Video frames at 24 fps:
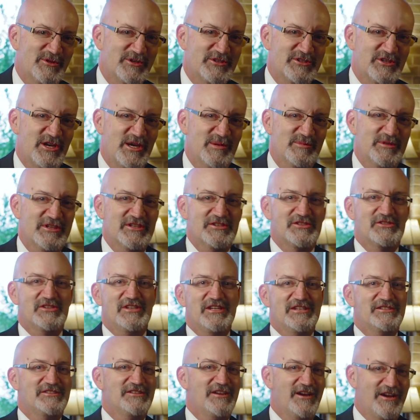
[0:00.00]
poor Tom is
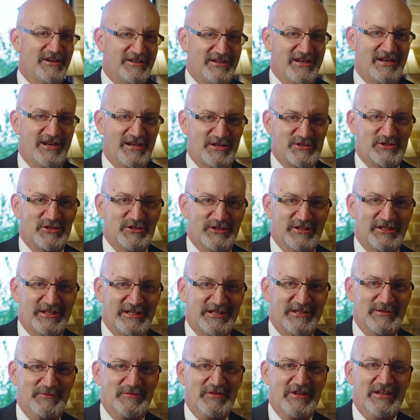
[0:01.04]
he's not
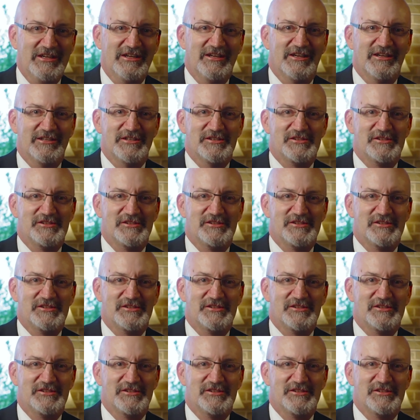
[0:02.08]
actually an